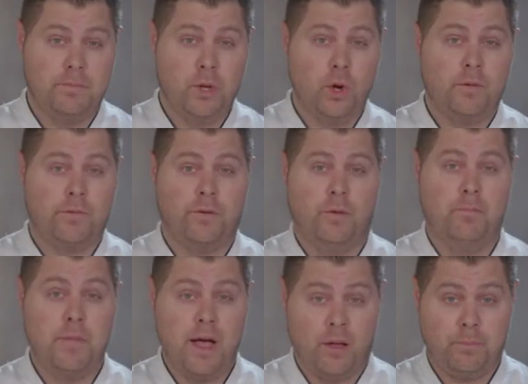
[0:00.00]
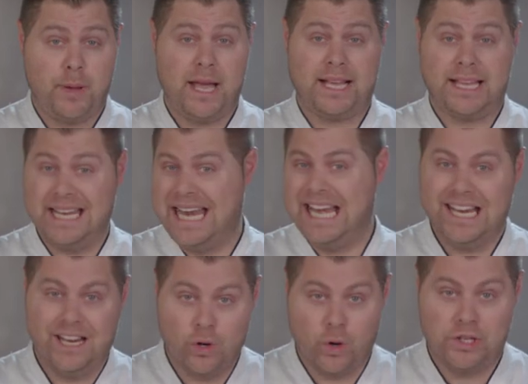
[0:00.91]
beautiful Malpeque
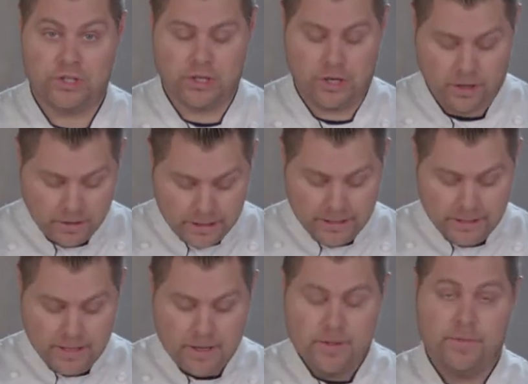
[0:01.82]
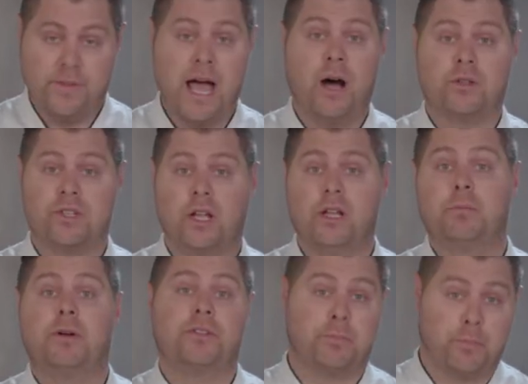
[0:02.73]
Canadian oyster. Now it's all
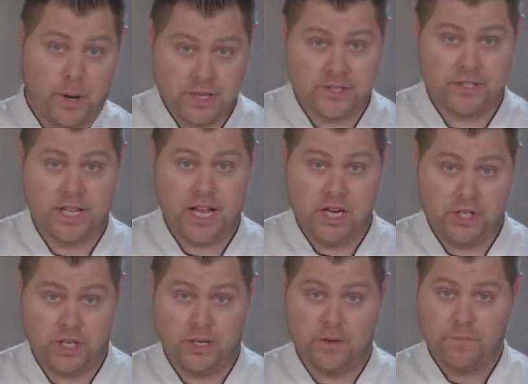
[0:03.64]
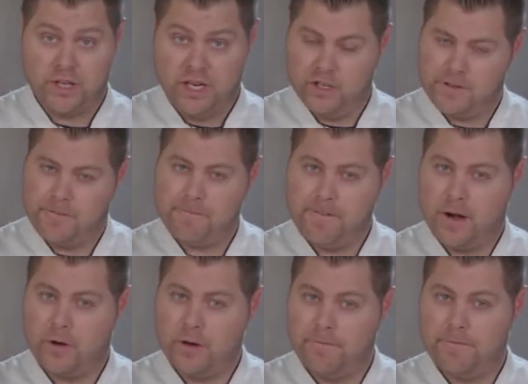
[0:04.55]
about the presentation. Here's a
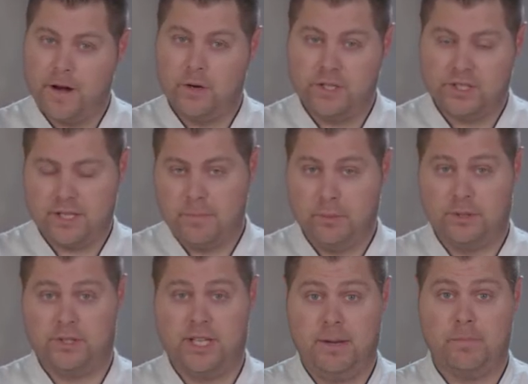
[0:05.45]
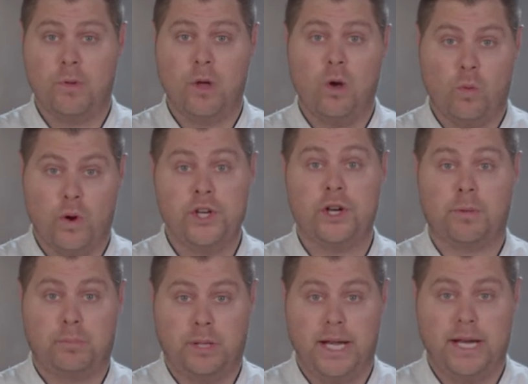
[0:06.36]
very, very simple tip when you're
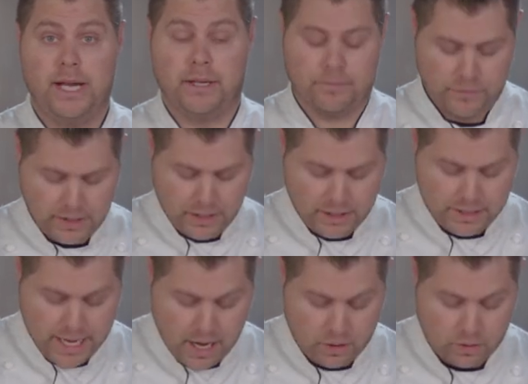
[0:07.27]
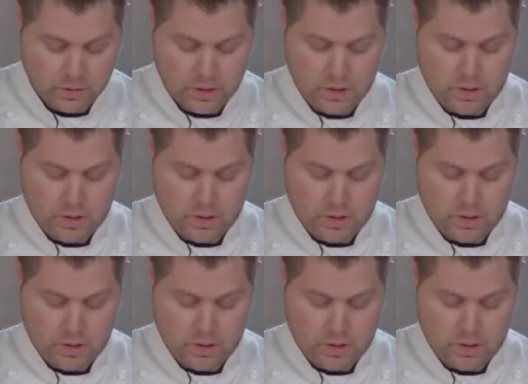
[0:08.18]
plating. Now,